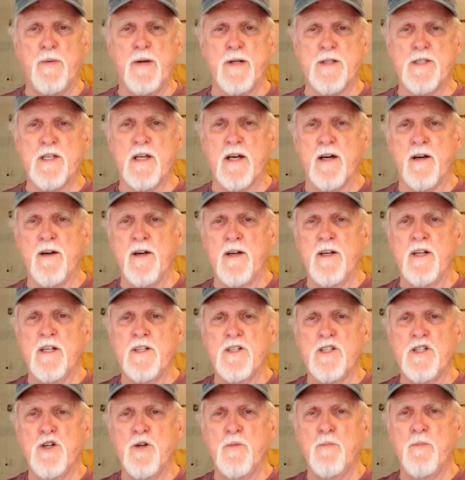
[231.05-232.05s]
It's a
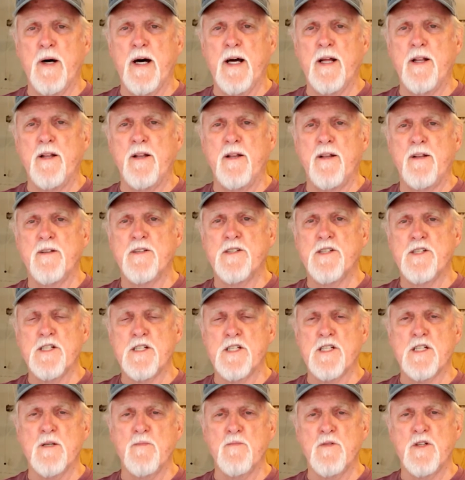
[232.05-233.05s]
2-button
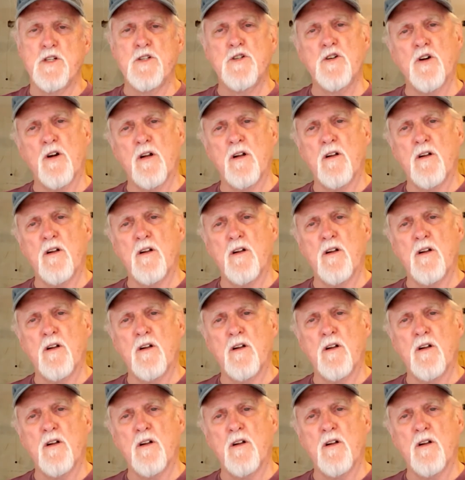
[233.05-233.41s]
system to turn